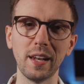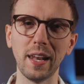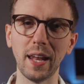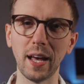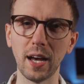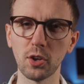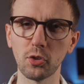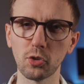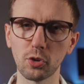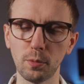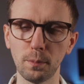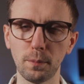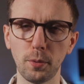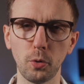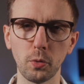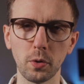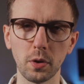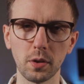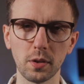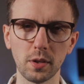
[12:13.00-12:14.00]
last
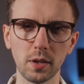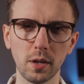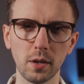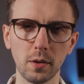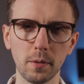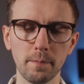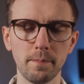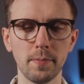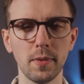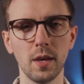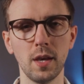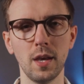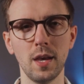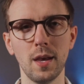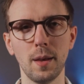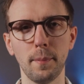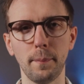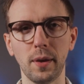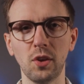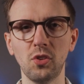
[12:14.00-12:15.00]
component here.
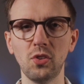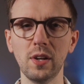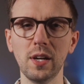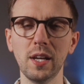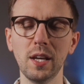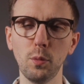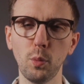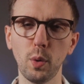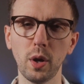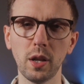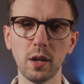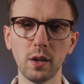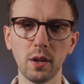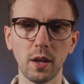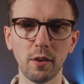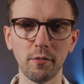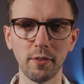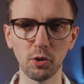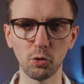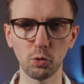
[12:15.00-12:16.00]
Basically, when an
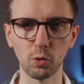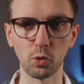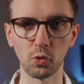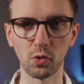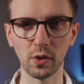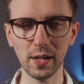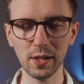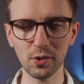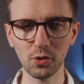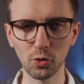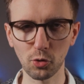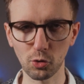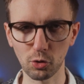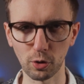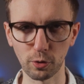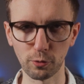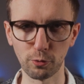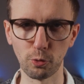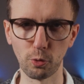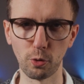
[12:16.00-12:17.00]
investor sells a
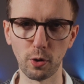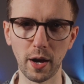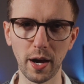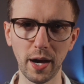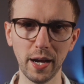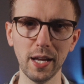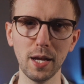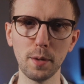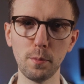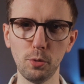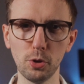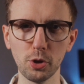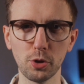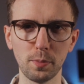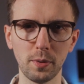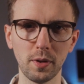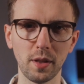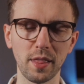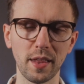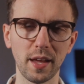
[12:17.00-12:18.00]
stock for a higher
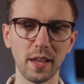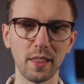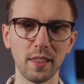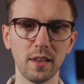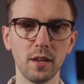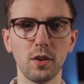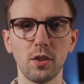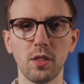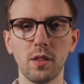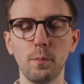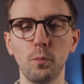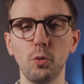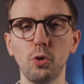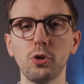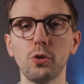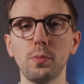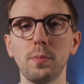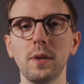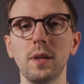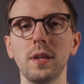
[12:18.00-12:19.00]
multiple than the
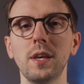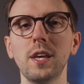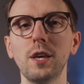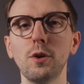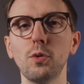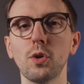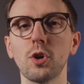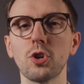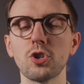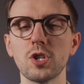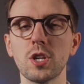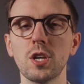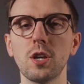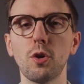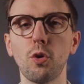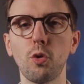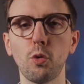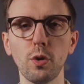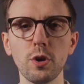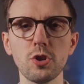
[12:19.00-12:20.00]
multiple he or she
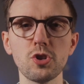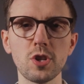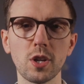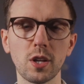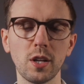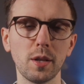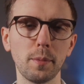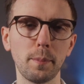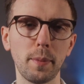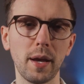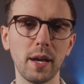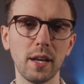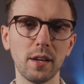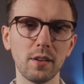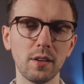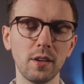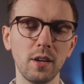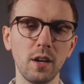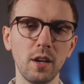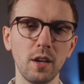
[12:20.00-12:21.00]
originally paid,
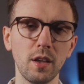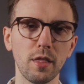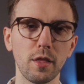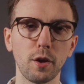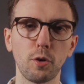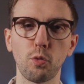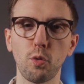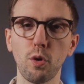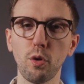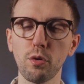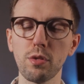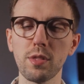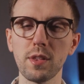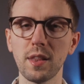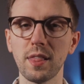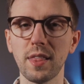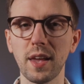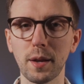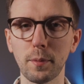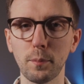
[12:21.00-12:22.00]
the growth
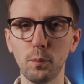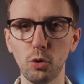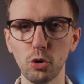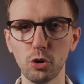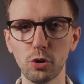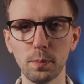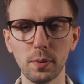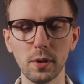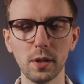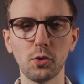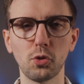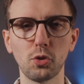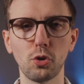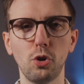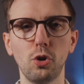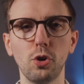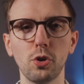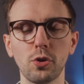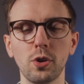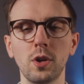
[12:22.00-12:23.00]
in that multiple is
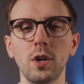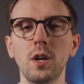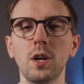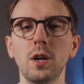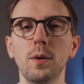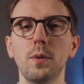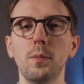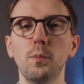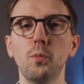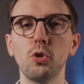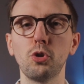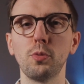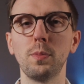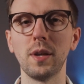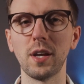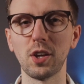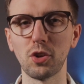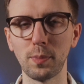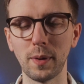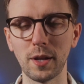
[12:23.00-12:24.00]
called
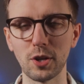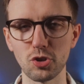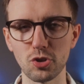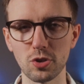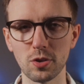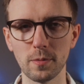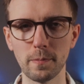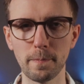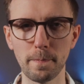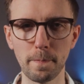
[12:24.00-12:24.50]
multiple expansion.